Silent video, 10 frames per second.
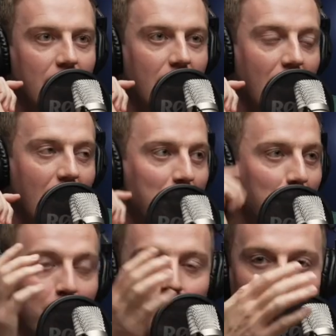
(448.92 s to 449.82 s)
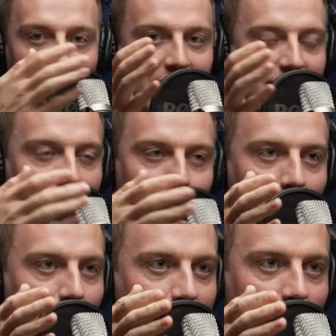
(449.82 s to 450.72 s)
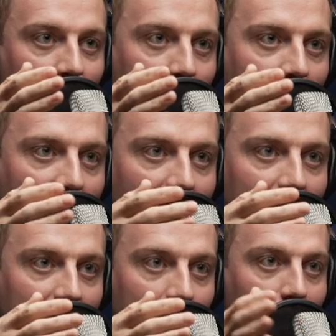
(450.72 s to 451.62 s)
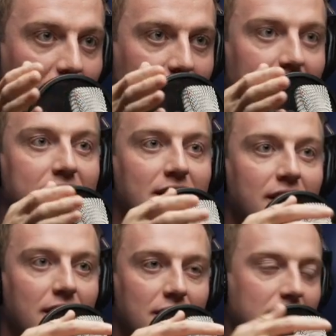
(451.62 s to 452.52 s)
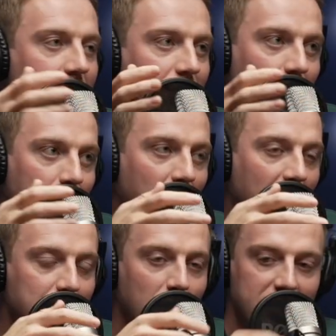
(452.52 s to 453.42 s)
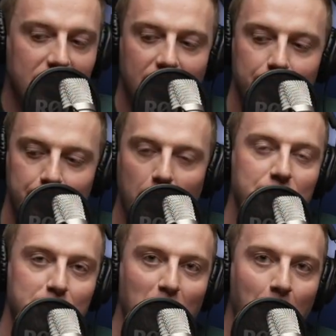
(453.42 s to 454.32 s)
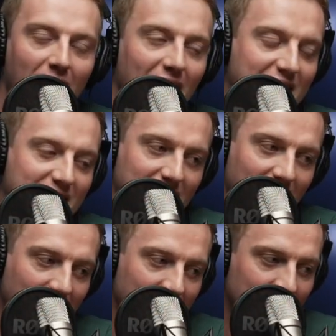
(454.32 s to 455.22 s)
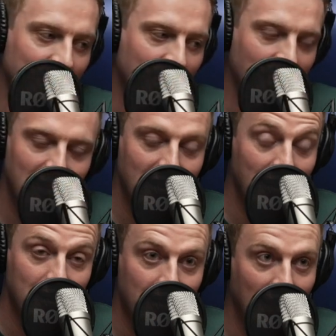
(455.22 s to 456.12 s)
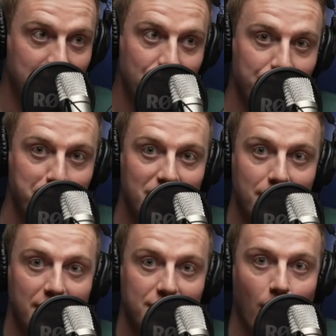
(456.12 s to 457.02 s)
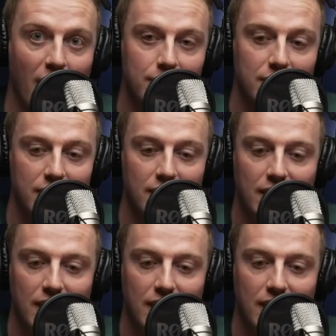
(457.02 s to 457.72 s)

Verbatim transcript: Yeah, I mean, we're editing, we've already spoke about that quite in detail. You know, the various ways that you could possibly pace, and that's so specific to whatever